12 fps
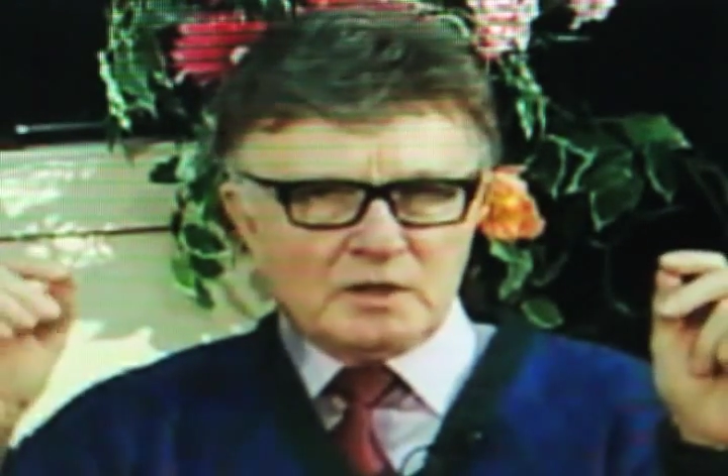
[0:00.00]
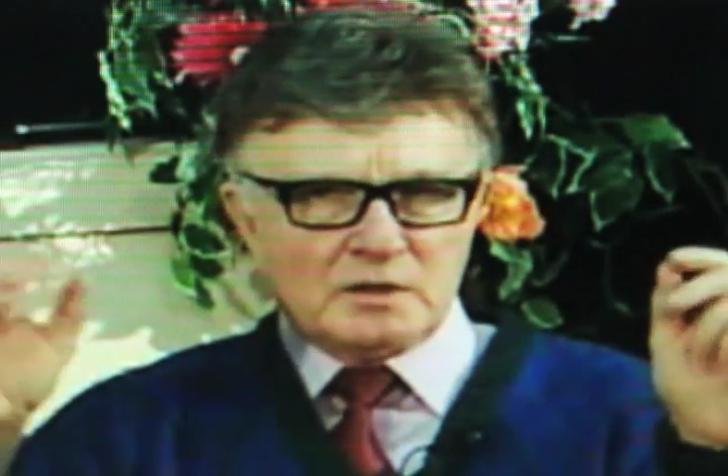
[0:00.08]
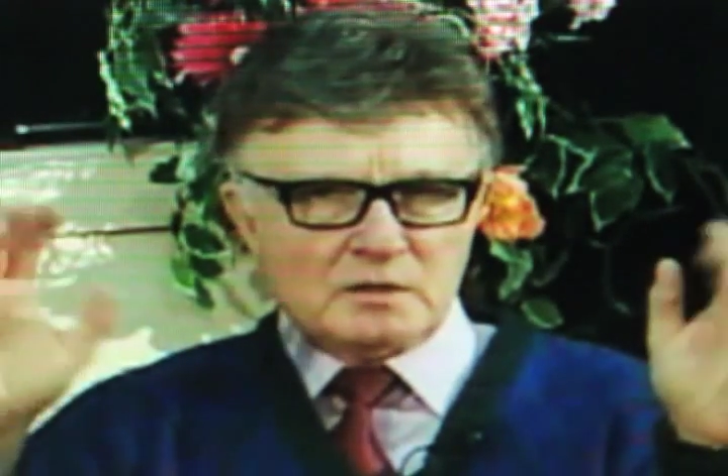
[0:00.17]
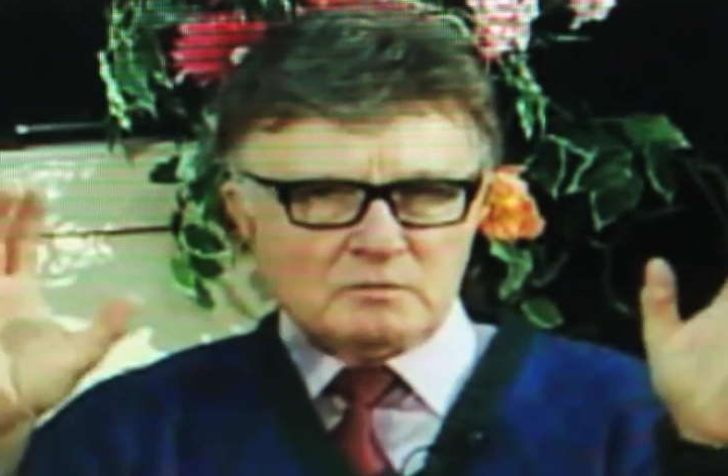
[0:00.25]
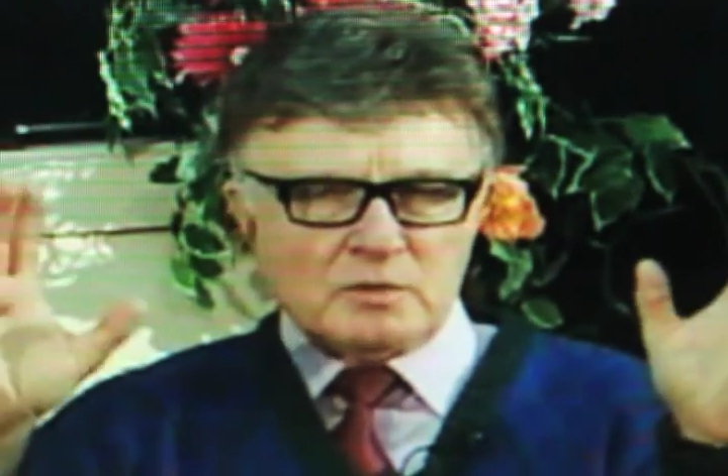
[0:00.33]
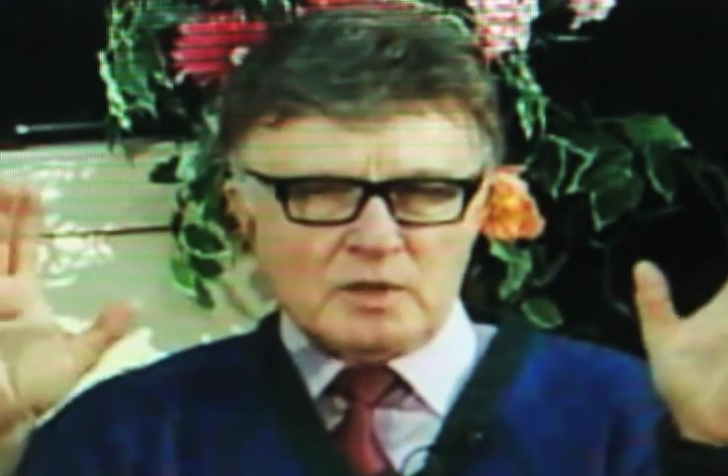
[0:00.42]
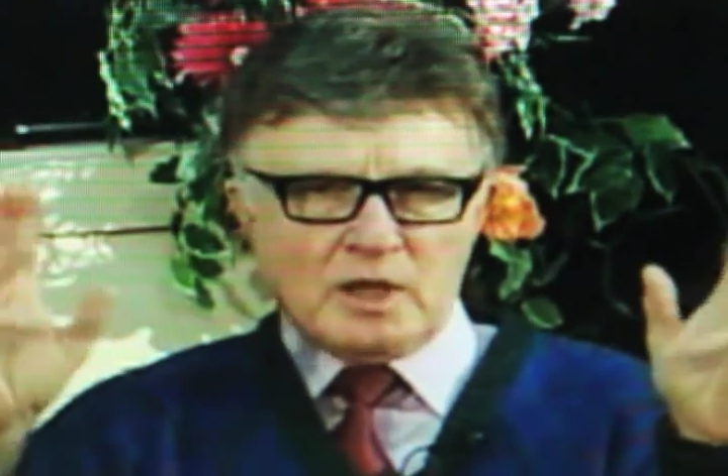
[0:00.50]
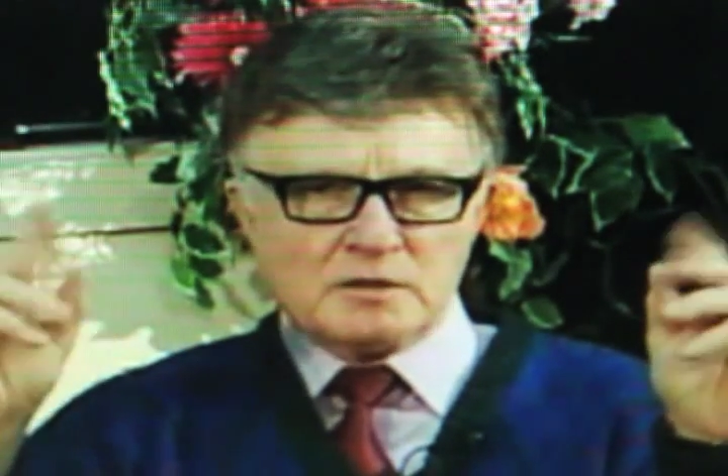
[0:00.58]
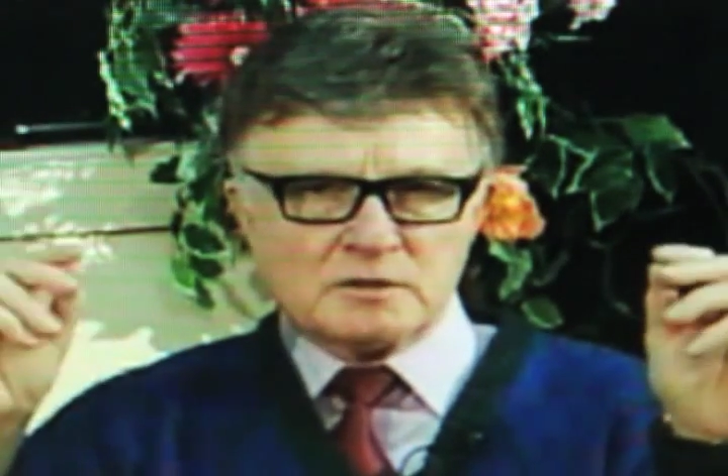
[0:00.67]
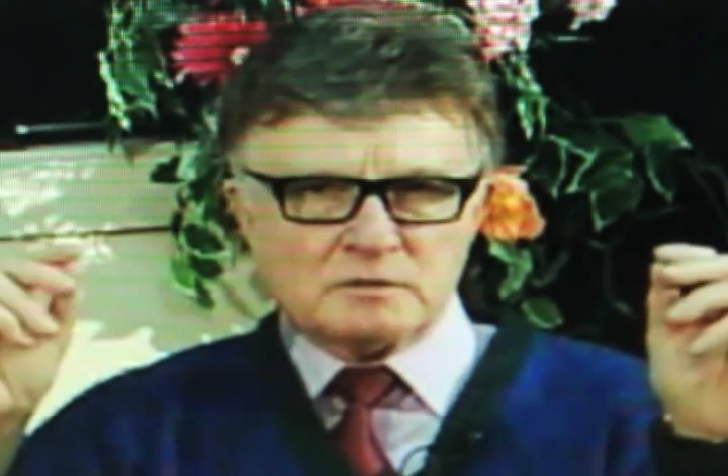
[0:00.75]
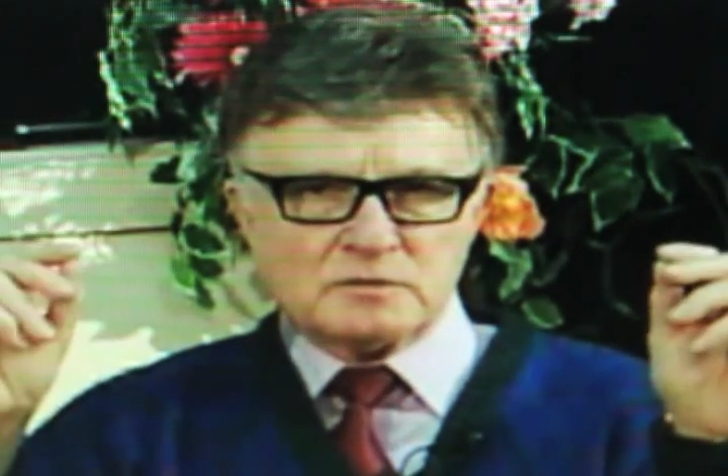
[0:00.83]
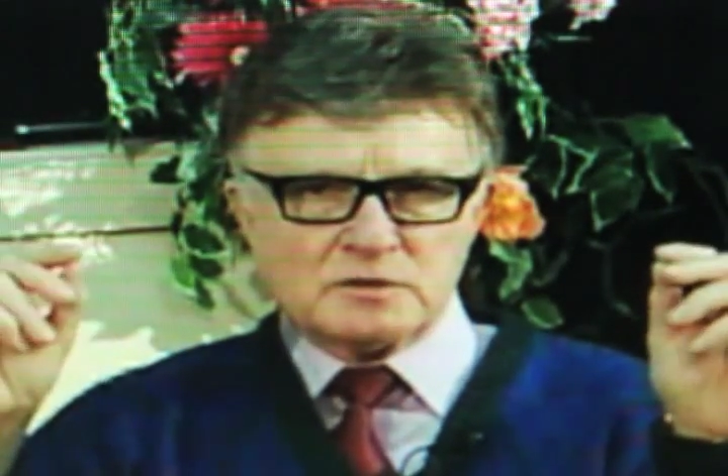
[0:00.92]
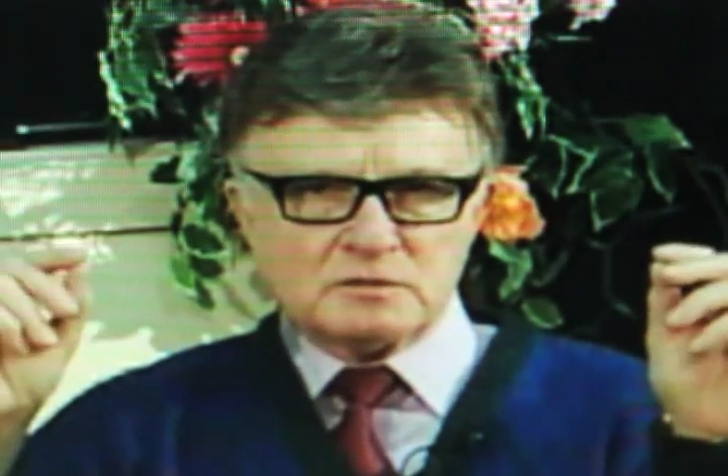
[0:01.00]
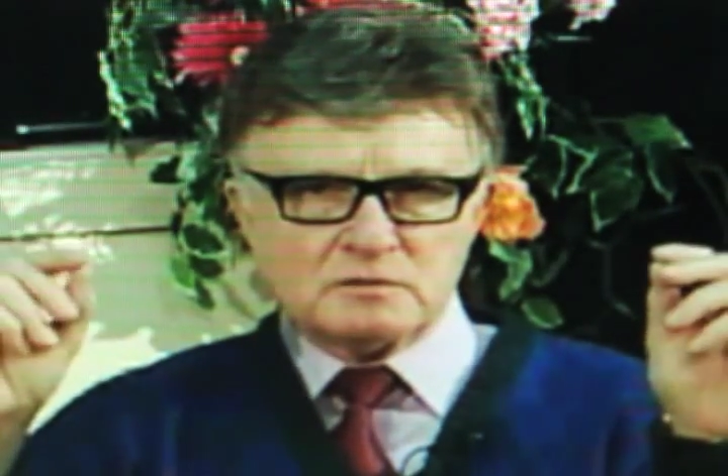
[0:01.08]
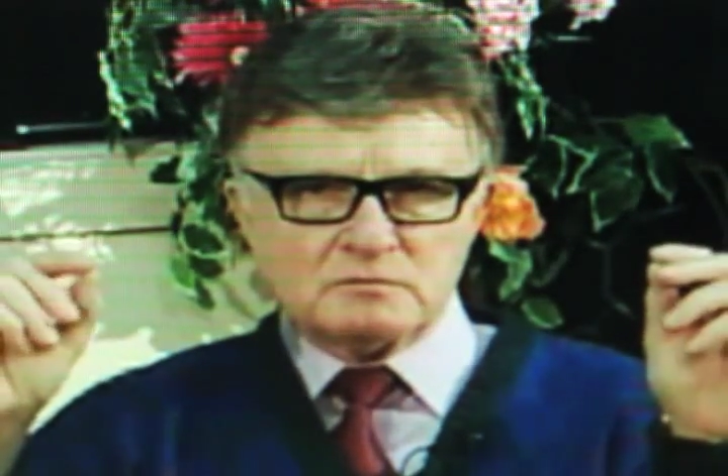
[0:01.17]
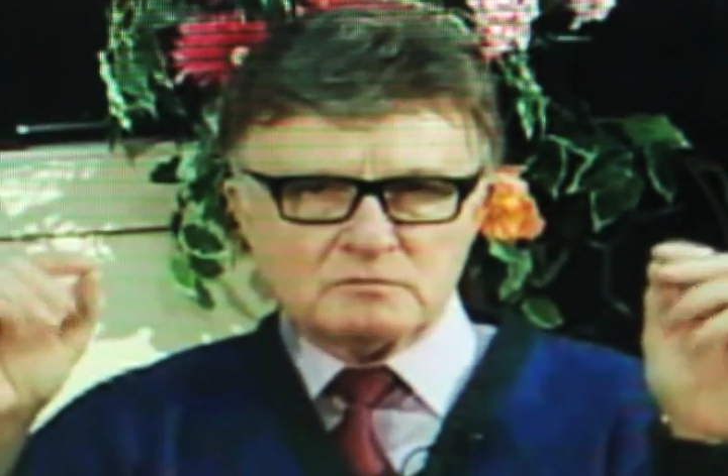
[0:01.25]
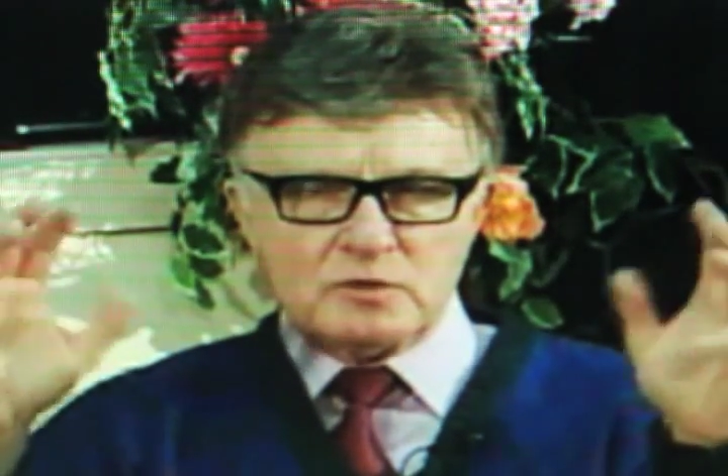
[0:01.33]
and the blossoms and